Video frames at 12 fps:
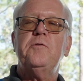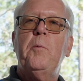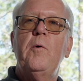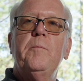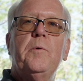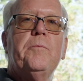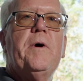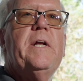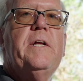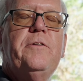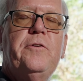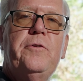At this point, we're
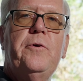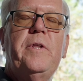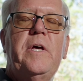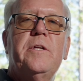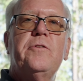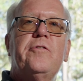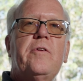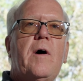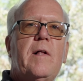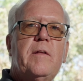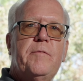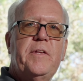ready to do the
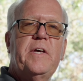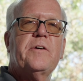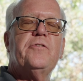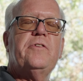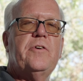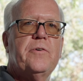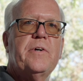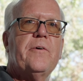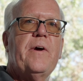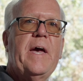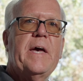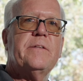install of the
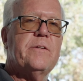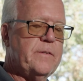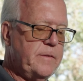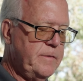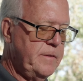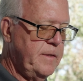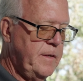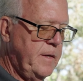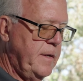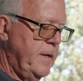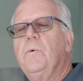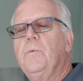exterior handle.
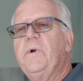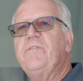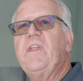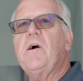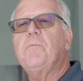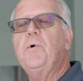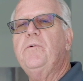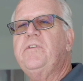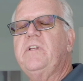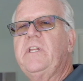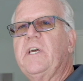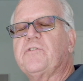We've now moved
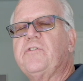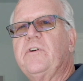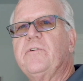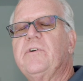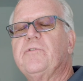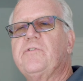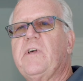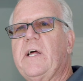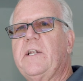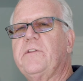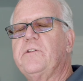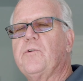to the exterior side
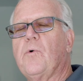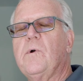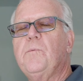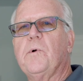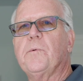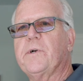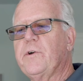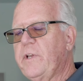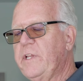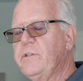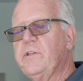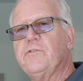of the door where we're
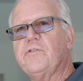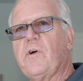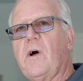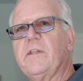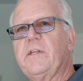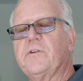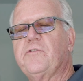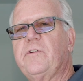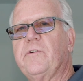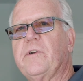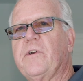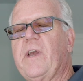going to install the
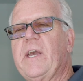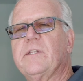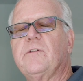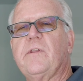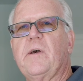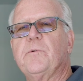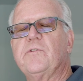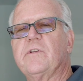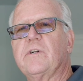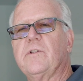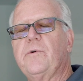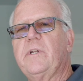exterior handle that was
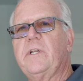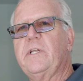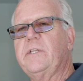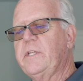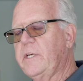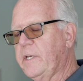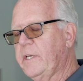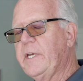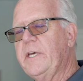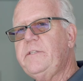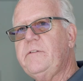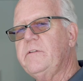included in the
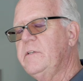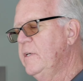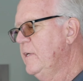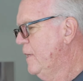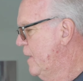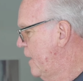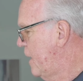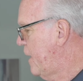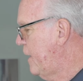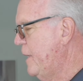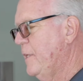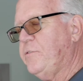kit.
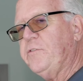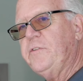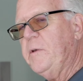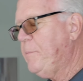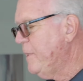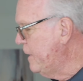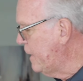It's simply